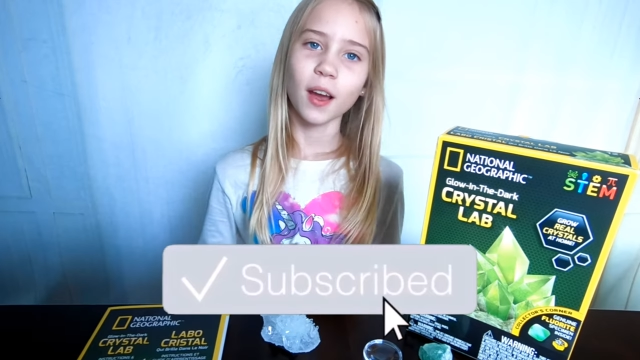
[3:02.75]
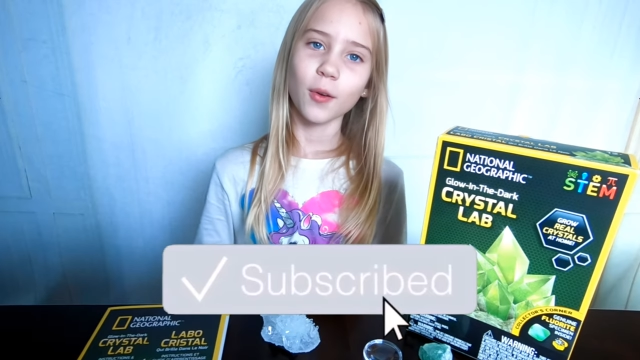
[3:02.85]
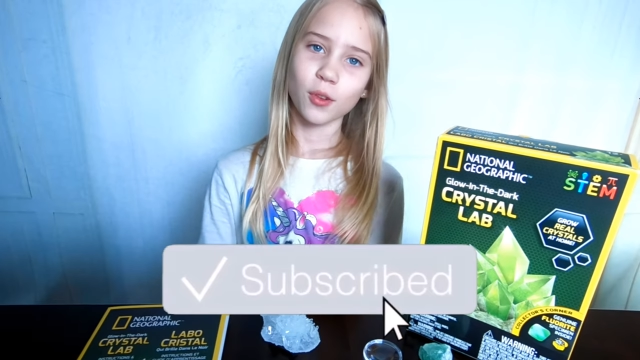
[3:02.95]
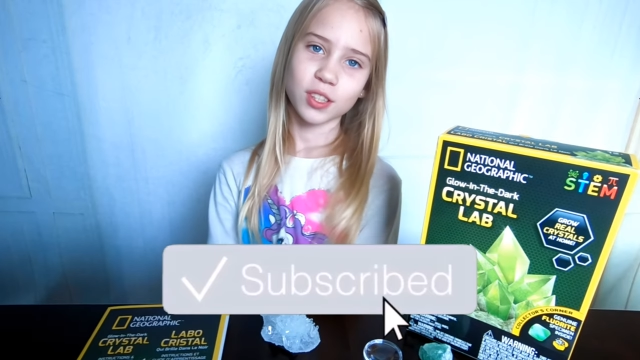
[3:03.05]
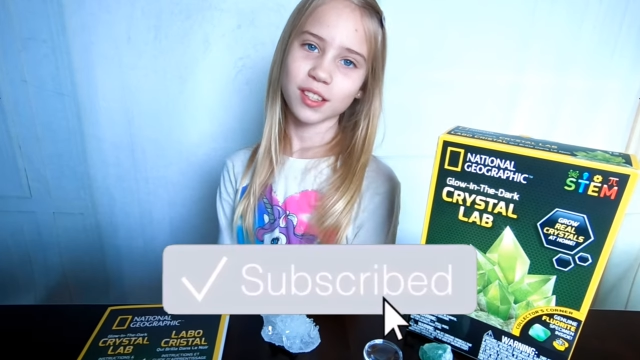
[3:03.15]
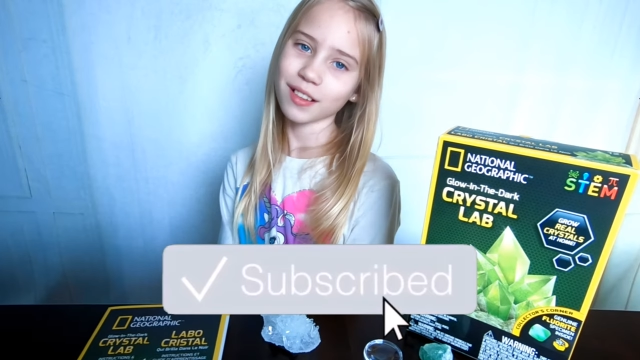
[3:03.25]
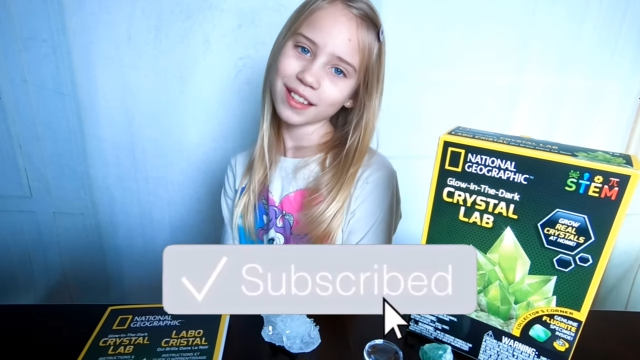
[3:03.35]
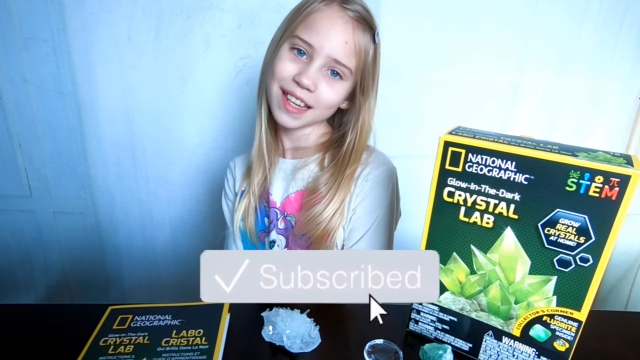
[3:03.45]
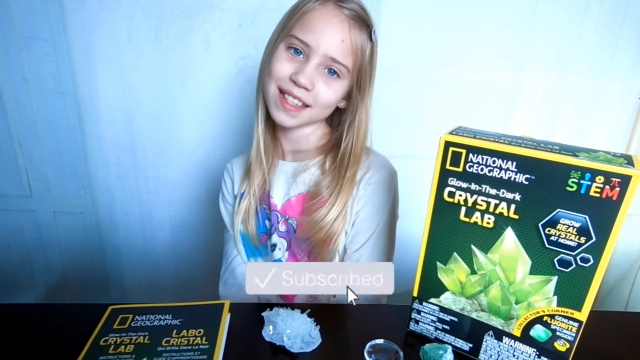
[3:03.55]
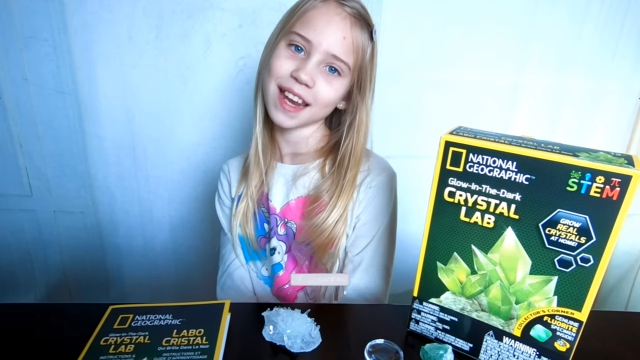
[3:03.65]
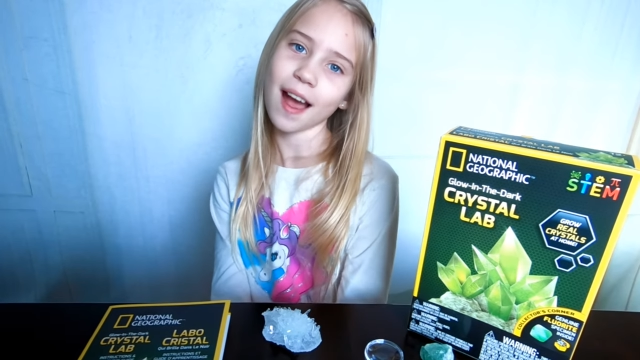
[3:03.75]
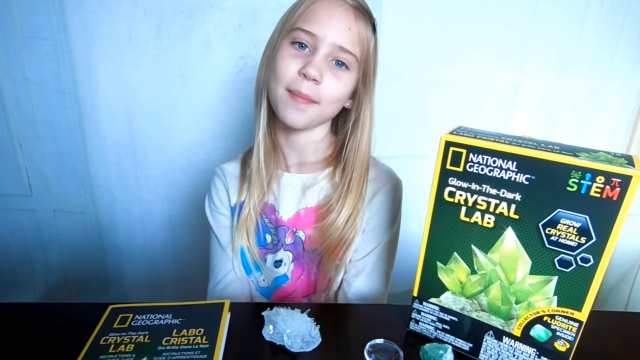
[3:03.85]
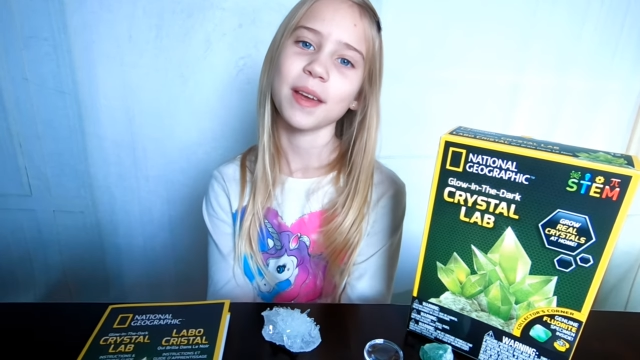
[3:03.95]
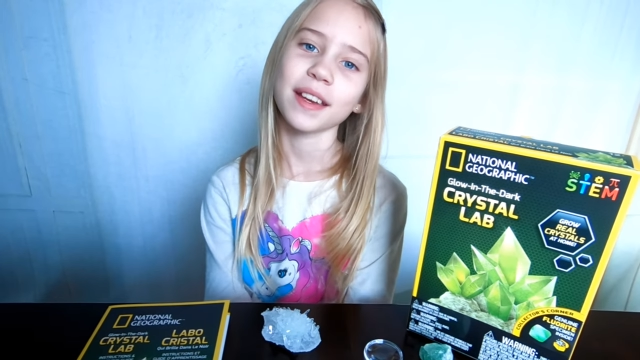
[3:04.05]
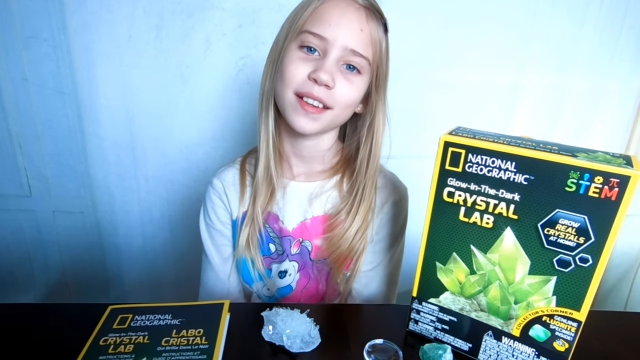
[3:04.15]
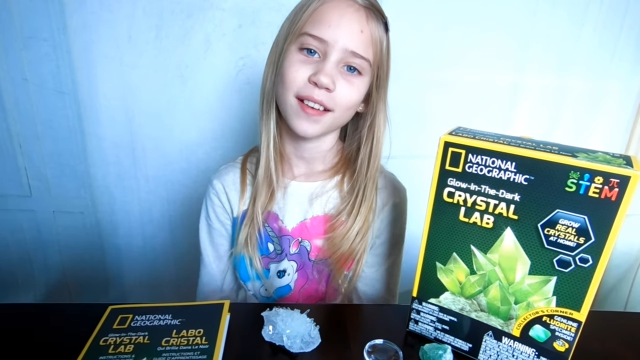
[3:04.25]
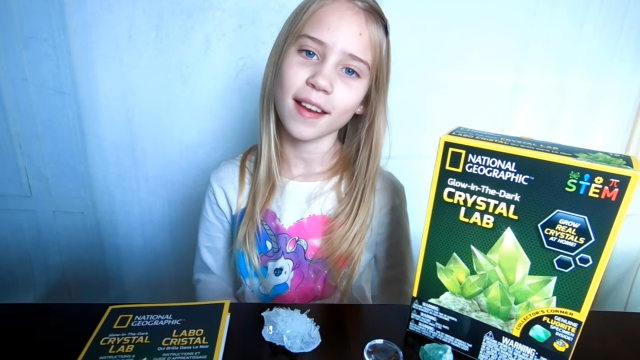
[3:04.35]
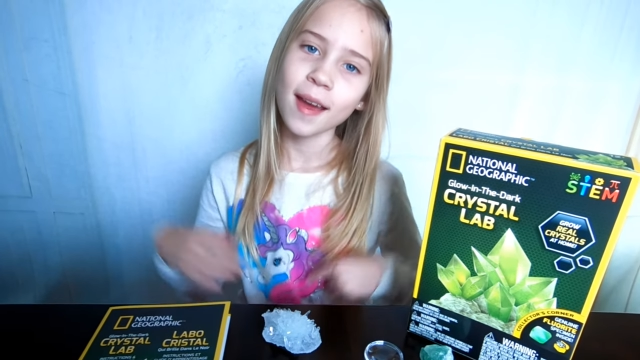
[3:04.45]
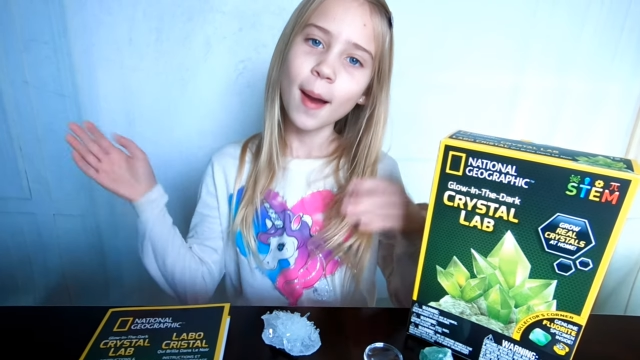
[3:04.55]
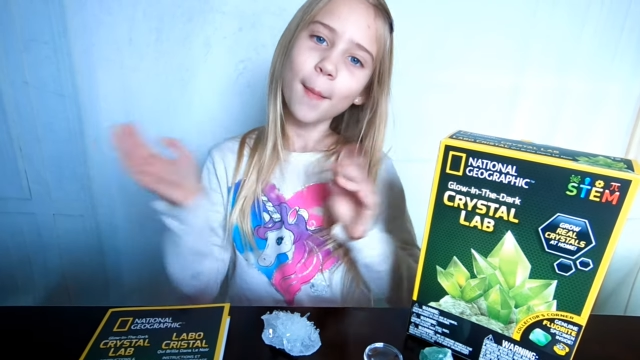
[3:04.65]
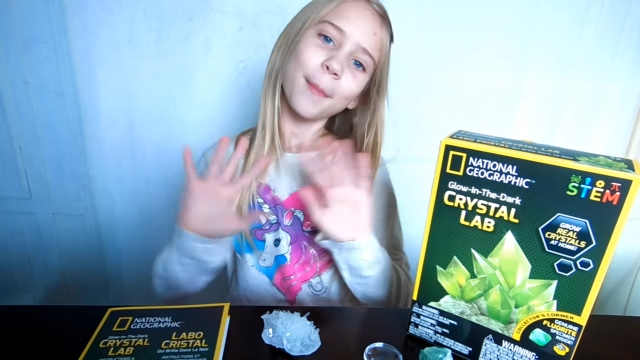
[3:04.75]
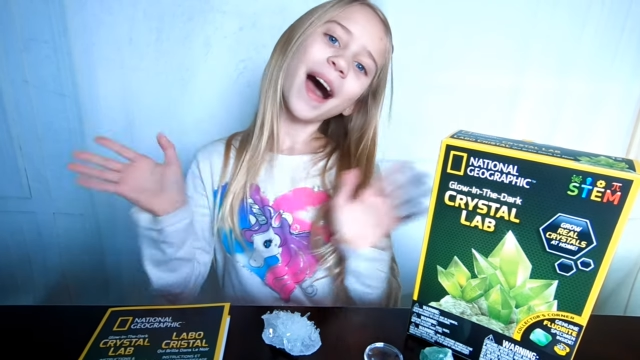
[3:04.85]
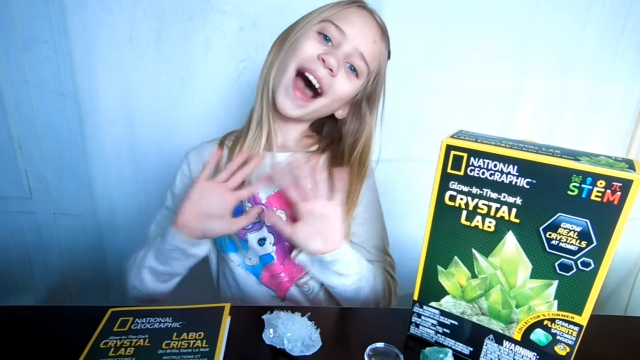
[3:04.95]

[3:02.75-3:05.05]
We'll see you all next time. Goodbye.